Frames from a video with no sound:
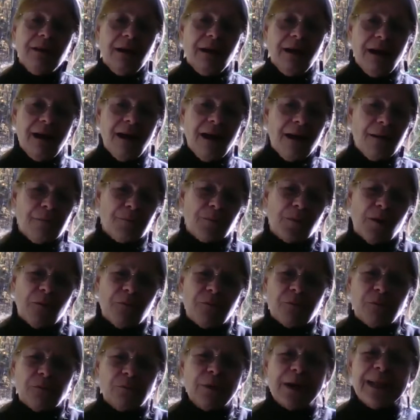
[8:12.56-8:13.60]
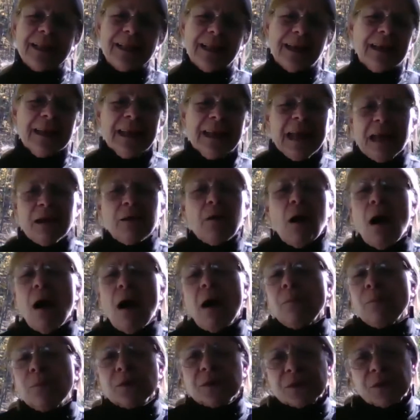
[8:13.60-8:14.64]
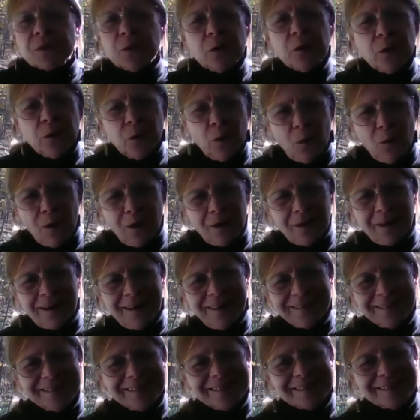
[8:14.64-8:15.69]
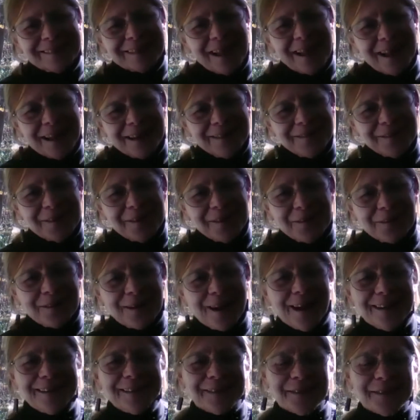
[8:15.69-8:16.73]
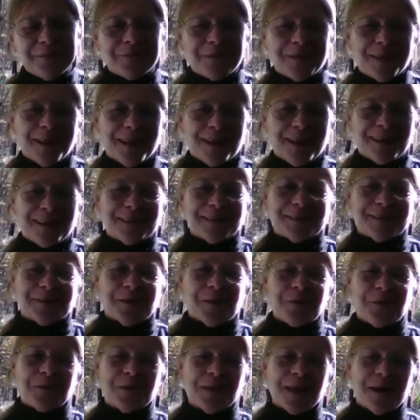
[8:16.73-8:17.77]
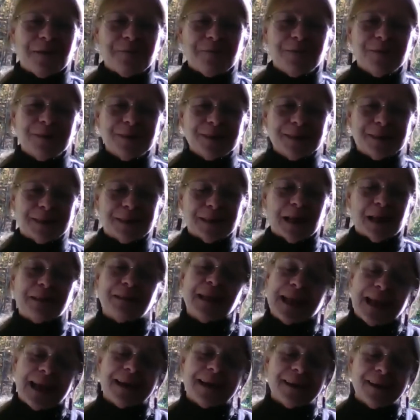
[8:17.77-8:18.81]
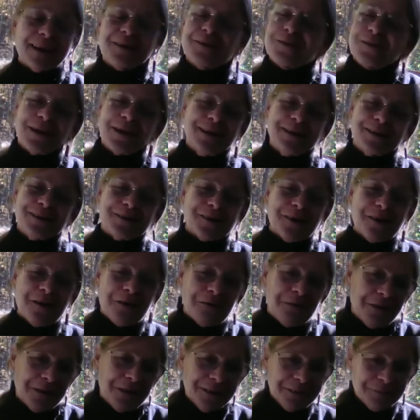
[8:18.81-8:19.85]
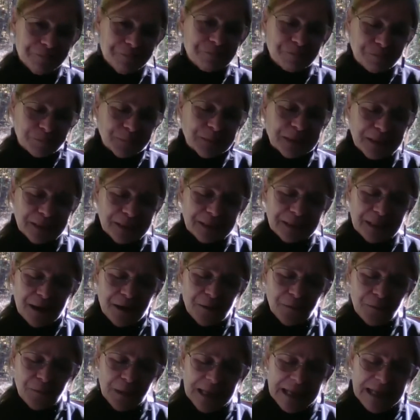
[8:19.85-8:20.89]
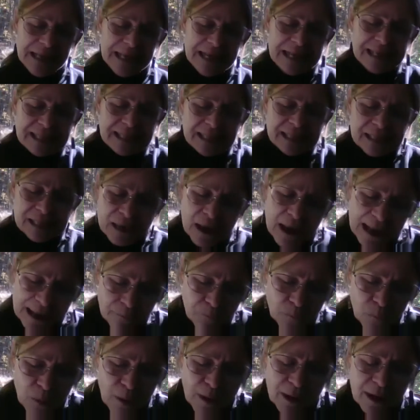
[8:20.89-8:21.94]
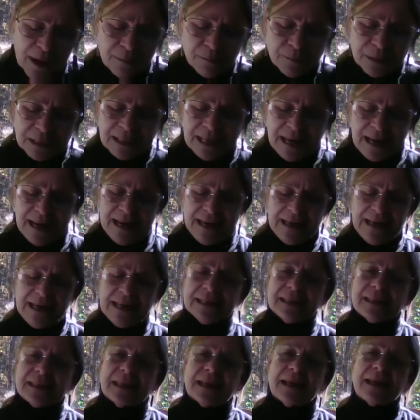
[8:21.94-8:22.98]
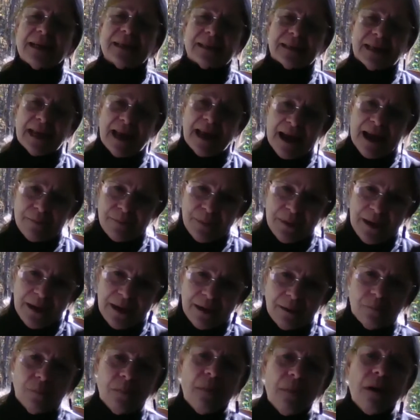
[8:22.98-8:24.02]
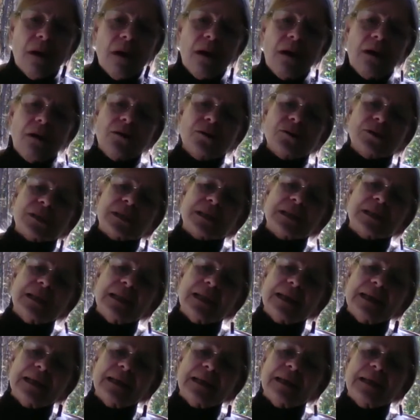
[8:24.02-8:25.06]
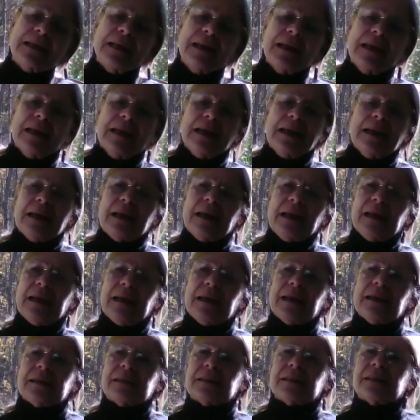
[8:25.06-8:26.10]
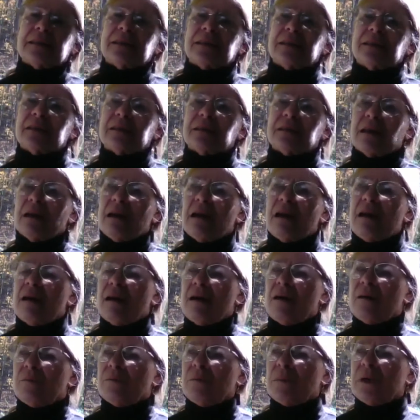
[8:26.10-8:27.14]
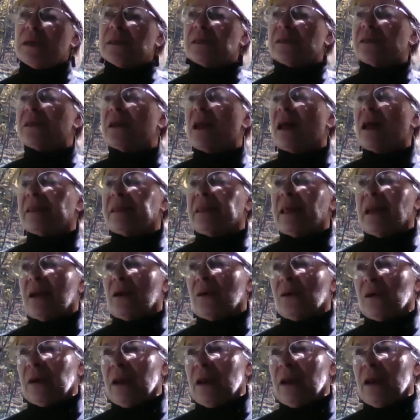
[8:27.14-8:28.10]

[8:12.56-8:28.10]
Yeah. Really almost New York designer kinds of things. So that was, and they had a great show. So it's, what I'm saying is that it's happening. Mostly it's not there